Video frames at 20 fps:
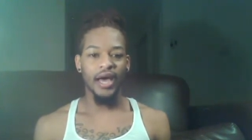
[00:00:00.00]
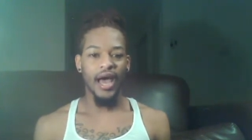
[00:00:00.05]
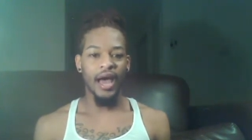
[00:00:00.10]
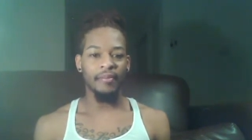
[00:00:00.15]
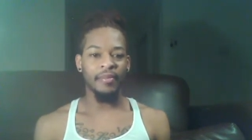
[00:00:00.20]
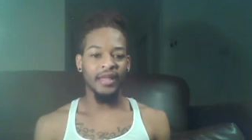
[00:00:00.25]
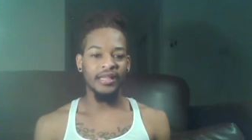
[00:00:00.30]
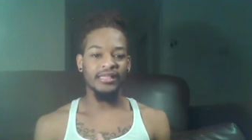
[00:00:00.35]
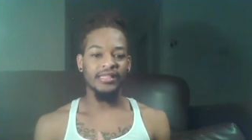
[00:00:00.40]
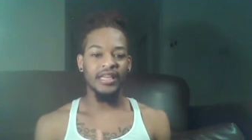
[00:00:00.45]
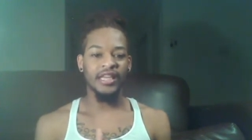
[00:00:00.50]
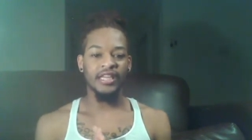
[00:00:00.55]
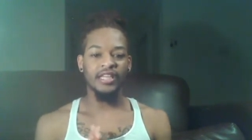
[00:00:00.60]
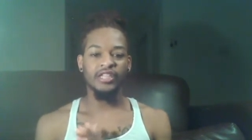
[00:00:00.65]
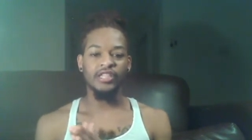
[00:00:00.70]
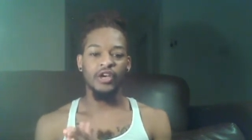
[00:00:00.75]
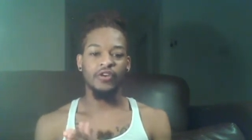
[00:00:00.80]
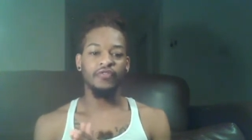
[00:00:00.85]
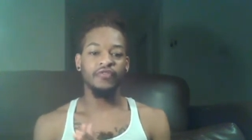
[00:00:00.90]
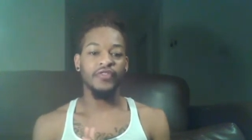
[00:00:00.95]
I'm not
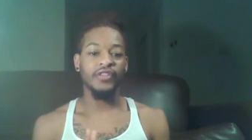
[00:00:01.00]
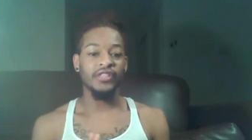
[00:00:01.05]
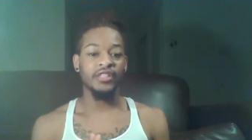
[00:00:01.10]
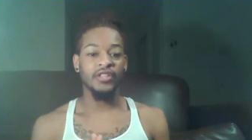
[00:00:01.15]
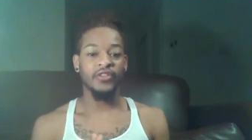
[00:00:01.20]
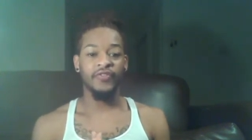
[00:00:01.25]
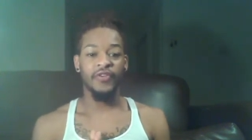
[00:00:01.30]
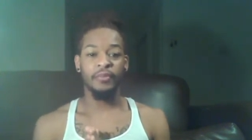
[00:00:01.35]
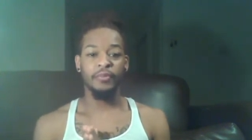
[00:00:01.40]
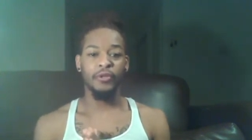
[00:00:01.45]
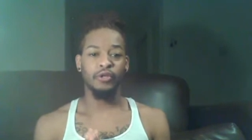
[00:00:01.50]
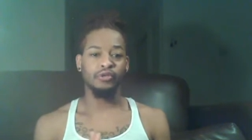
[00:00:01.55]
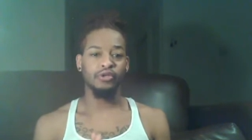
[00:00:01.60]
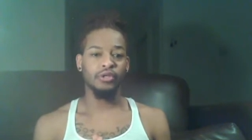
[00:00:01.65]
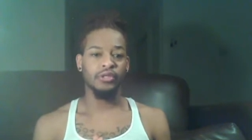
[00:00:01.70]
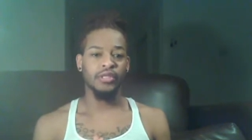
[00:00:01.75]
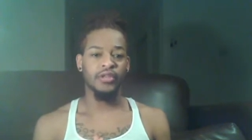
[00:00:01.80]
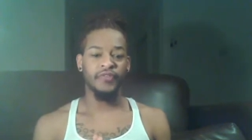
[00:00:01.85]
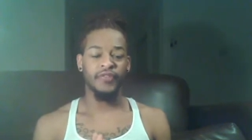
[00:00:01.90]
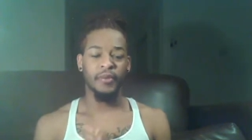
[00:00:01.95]
saying don't visit their family, don't
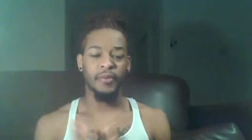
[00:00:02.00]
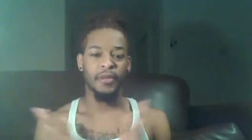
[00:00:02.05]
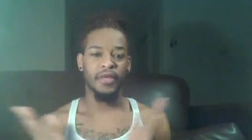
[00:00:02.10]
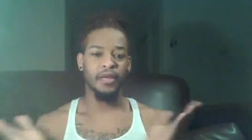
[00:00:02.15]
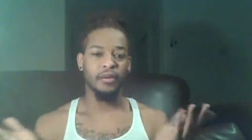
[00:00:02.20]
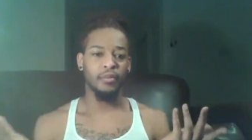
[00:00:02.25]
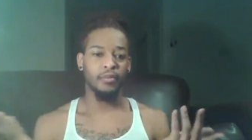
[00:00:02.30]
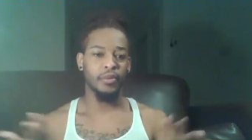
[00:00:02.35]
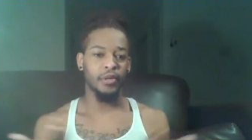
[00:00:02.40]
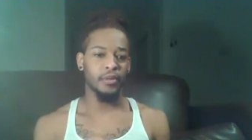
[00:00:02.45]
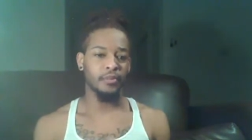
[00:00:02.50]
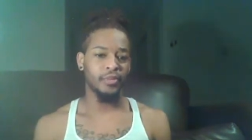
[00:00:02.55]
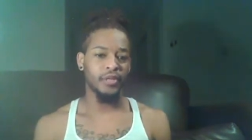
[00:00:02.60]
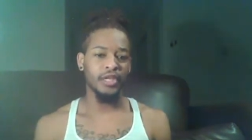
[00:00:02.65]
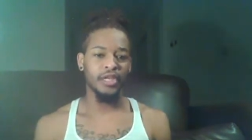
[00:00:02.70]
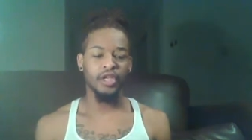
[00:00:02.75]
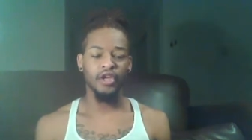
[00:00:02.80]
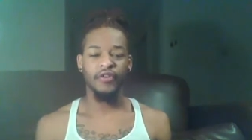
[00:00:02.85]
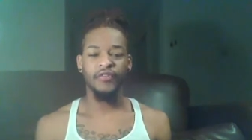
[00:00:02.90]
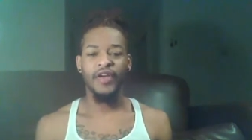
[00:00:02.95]
talk to their family, come
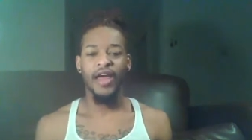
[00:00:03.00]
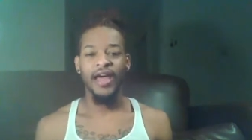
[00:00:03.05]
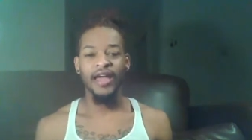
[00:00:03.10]
completely off.